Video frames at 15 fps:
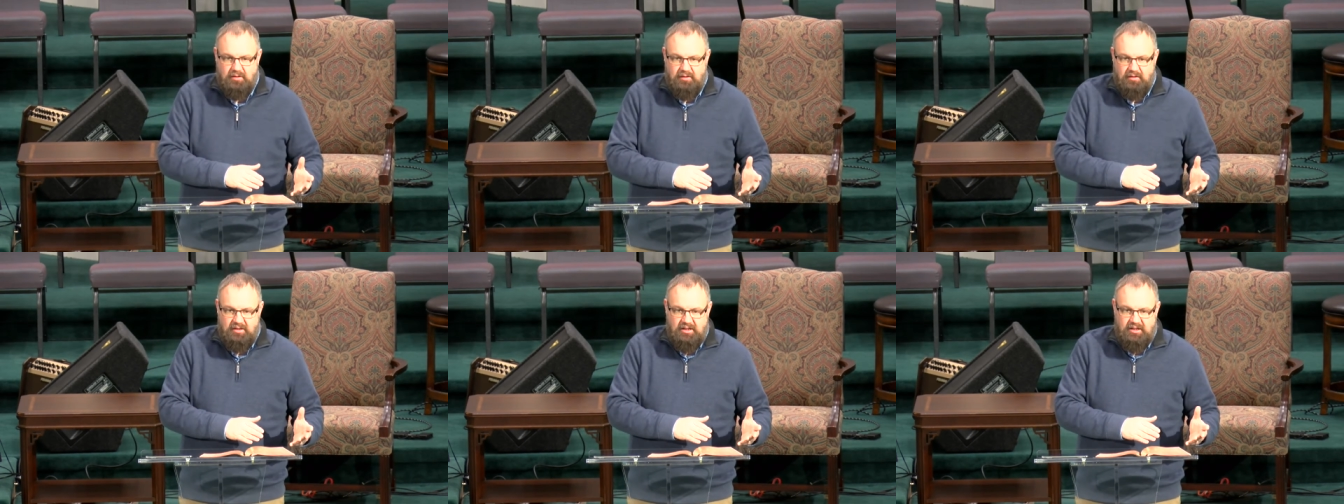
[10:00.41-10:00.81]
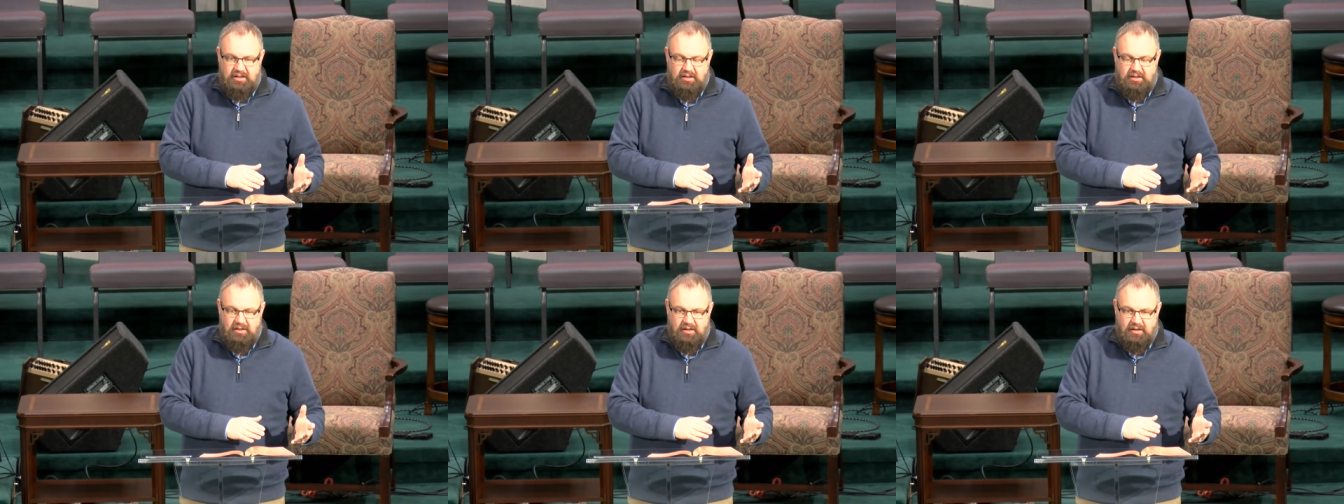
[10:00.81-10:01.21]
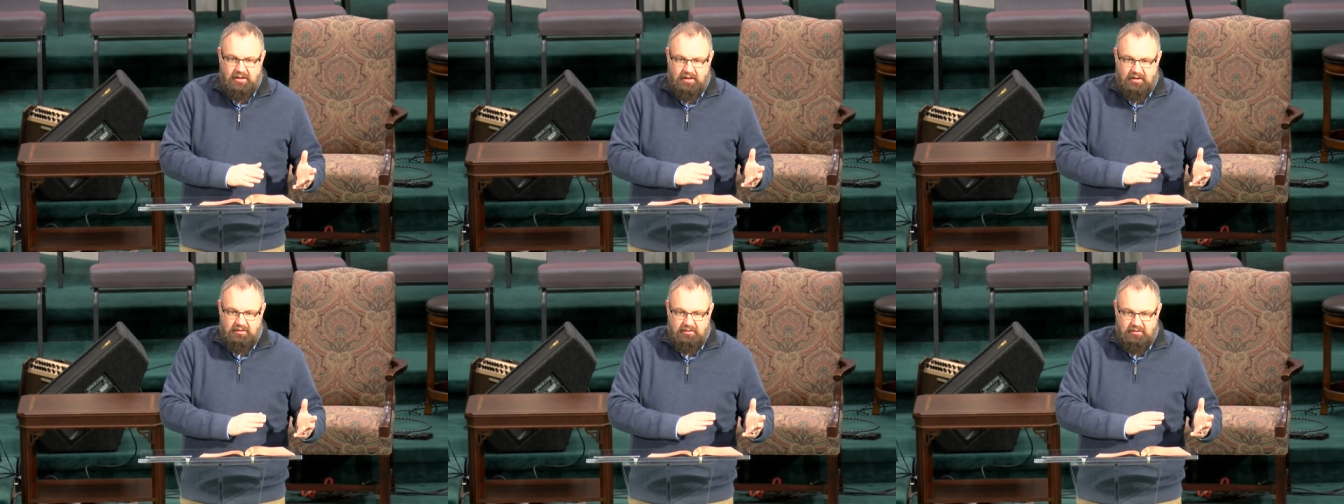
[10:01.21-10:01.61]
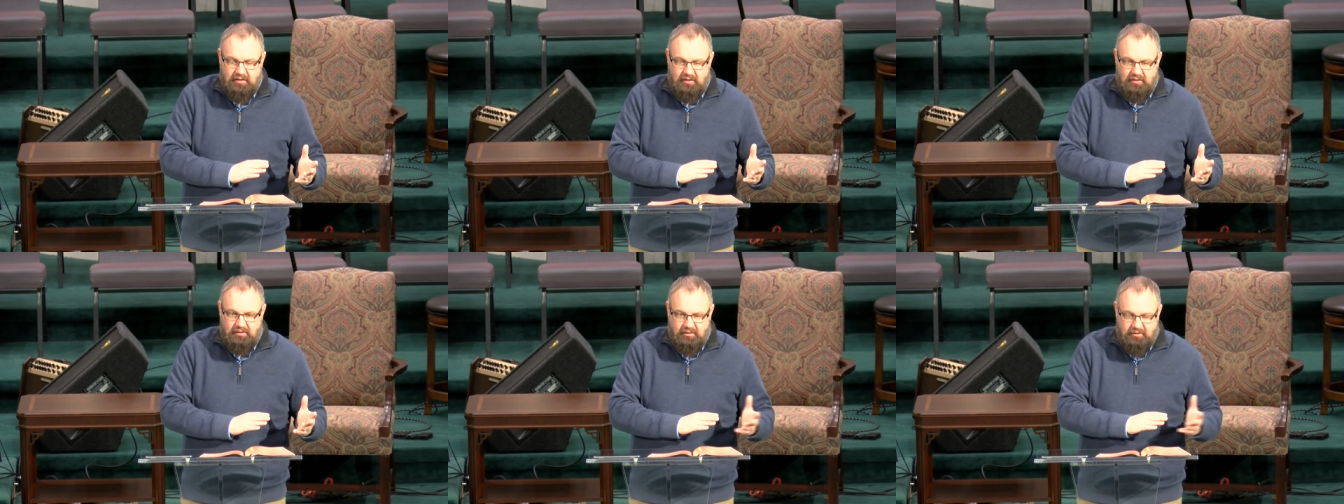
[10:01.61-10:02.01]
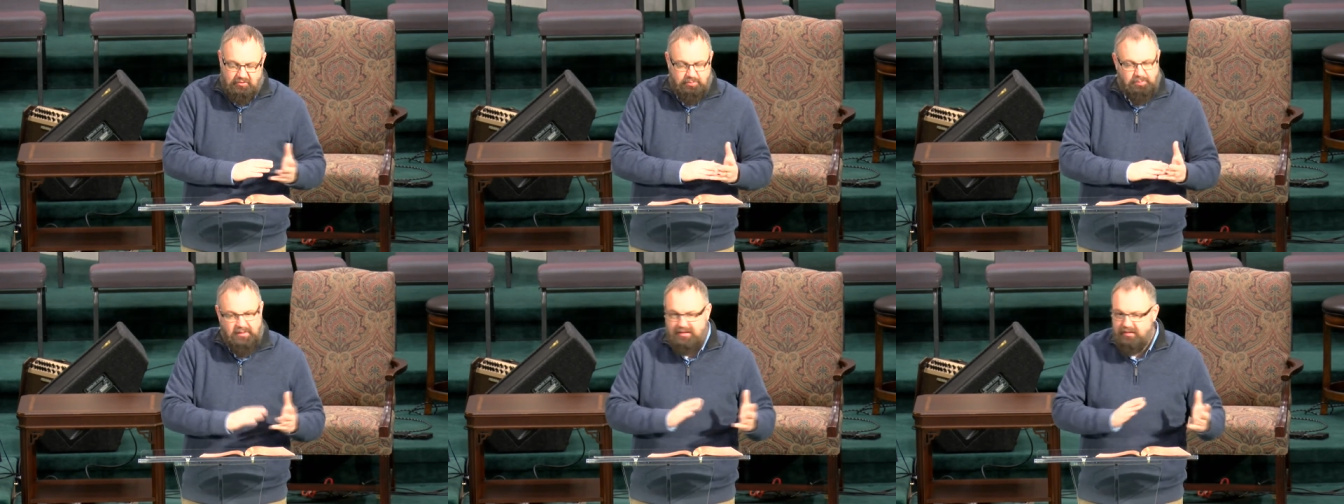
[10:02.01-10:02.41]
the, uh, the, the,
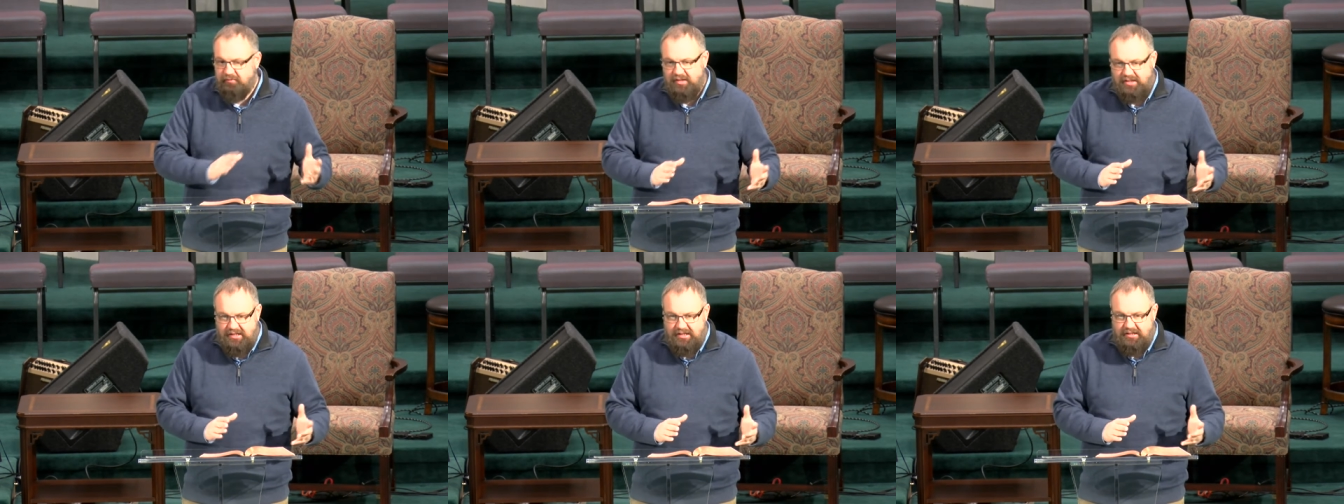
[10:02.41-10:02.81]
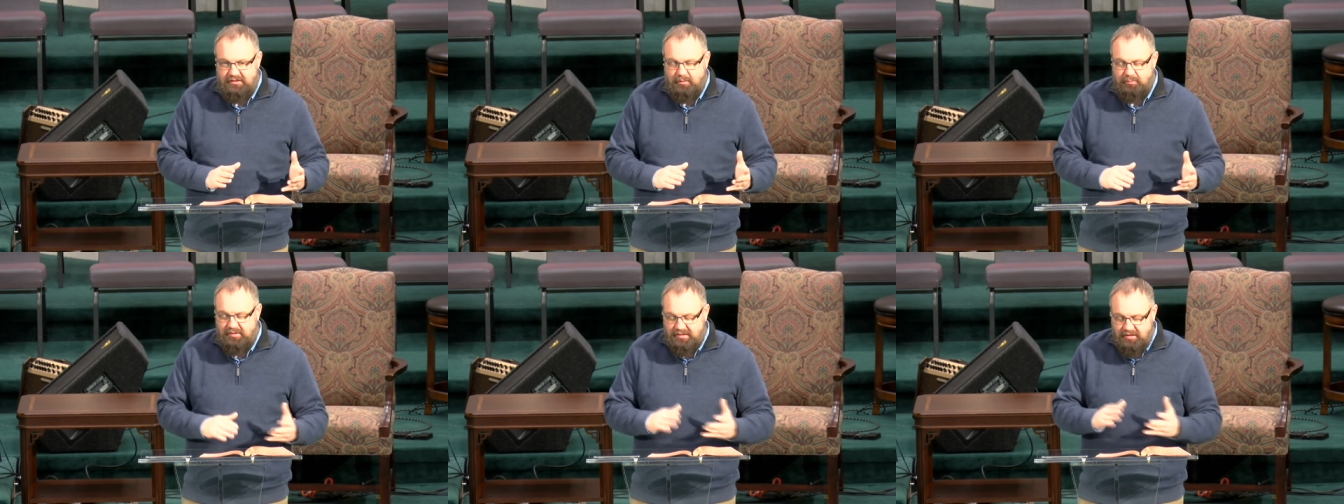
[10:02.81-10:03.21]
split of the kingdom and